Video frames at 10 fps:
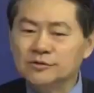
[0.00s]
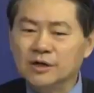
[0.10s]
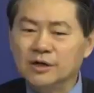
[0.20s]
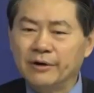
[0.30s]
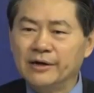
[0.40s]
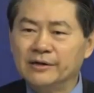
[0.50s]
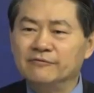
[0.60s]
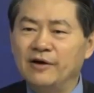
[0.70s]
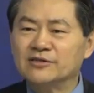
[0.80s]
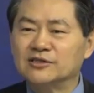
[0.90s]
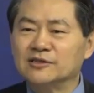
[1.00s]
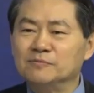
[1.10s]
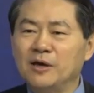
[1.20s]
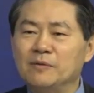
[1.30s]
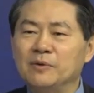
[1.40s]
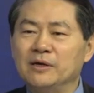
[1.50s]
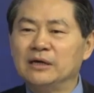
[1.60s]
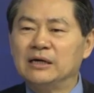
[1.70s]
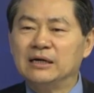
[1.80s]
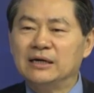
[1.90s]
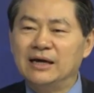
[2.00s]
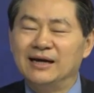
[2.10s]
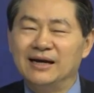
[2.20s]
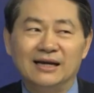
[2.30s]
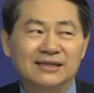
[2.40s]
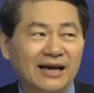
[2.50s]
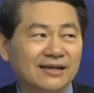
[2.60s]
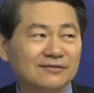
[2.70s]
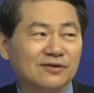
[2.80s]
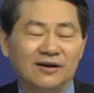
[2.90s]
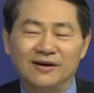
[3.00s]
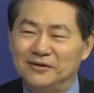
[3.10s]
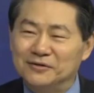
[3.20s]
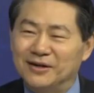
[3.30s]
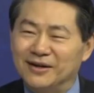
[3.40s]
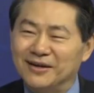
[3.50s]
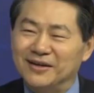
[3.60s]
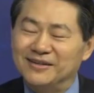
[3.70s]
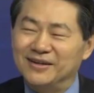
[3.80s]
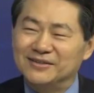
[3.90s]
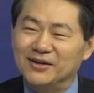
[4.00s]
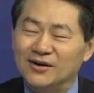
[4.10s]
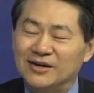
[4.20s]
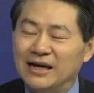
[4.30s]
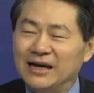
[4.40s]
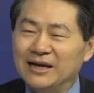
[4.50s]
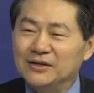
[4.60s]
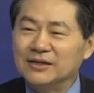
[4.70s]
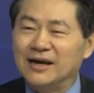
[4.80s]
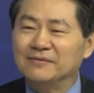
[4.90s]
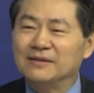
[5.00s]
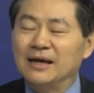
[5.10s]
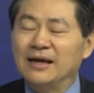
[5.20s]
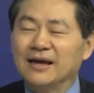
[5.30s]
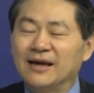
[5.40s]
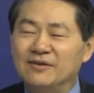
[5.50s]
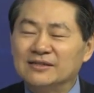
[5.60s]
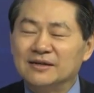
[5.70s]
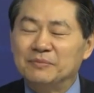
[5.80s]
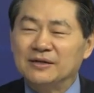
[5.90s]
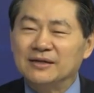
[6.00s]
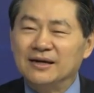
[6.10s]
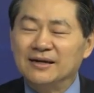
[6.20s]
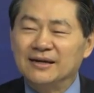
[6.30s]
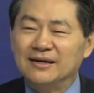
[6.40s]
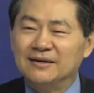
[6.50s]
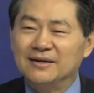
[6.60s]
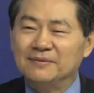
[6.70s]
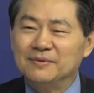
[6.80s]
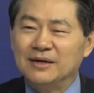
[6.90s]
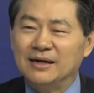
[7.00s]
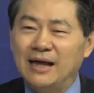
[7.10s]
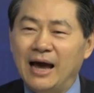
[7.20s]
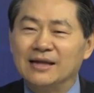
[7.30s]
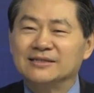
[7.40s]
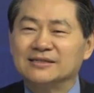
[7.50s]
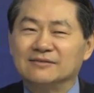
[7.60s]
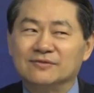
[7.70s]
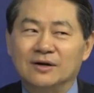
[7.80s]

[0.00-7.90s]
are a great investor. Maybe at the end of our talk, you can give us a bit analysis of